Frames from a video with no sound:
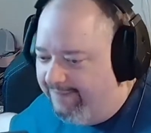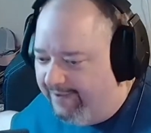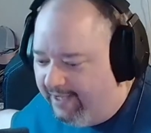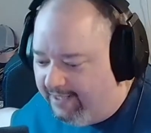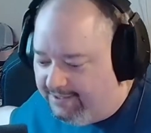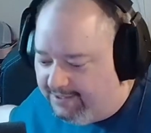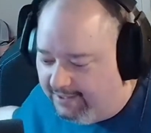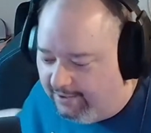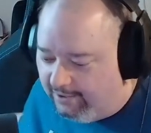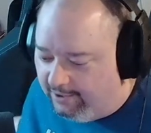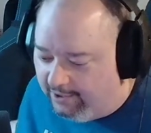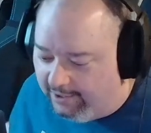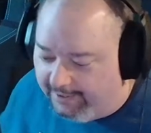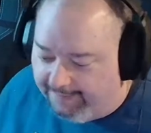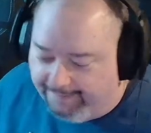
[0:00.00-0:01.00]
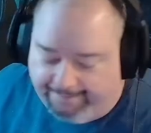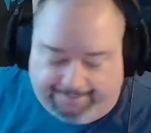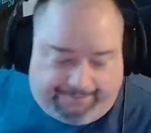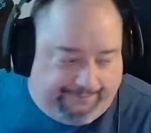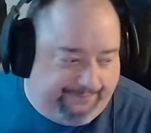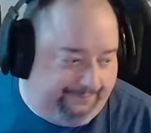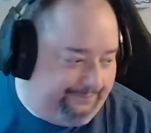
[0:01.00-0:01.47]
XLR.
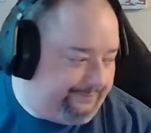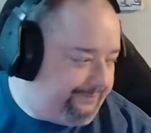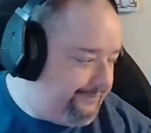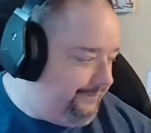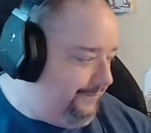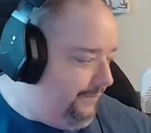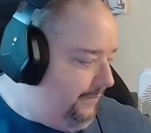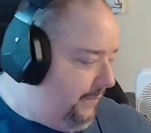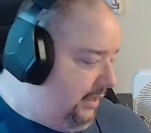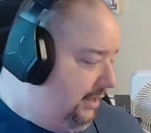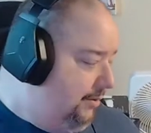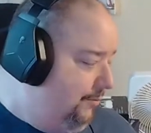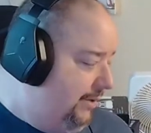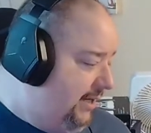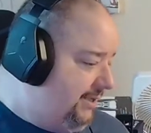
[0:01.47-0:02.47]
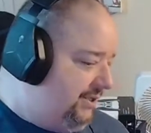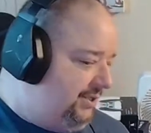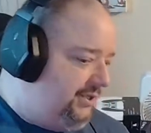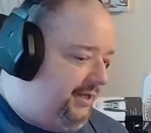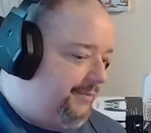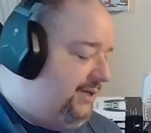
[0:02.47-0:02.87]
Which, give me a